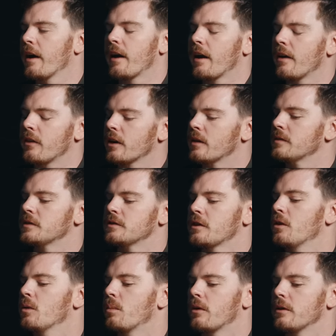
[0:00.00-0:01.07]
can't think of a
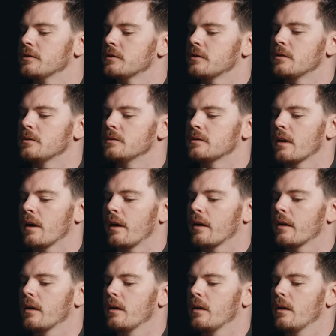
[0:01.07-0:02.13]
single person who's like,